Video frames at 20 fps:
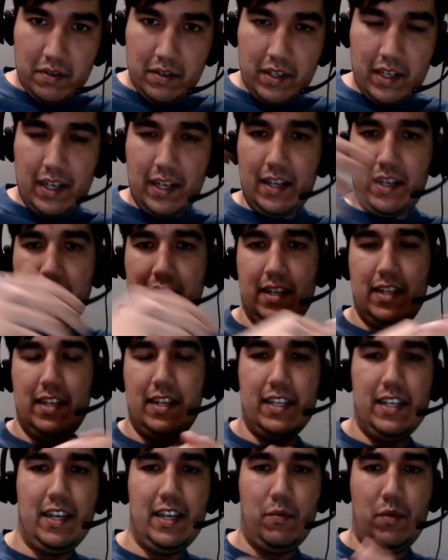I need to
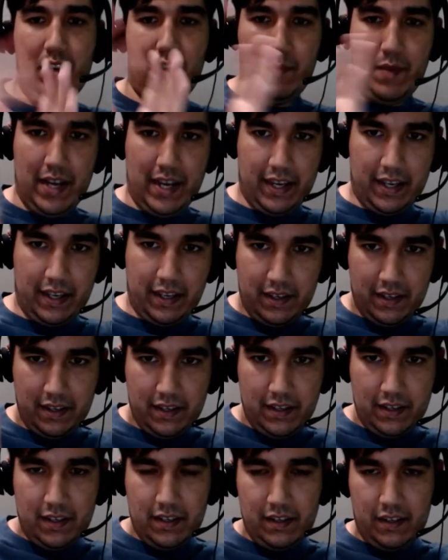get one of my
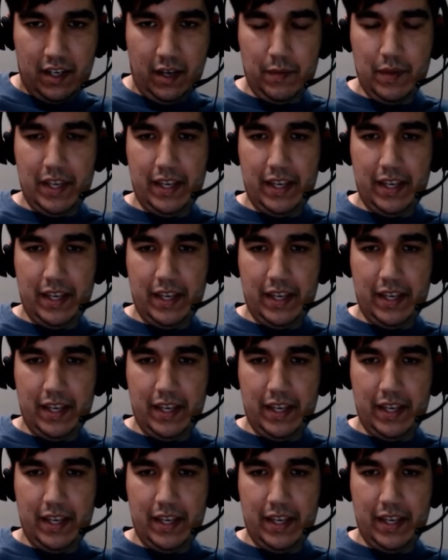dummy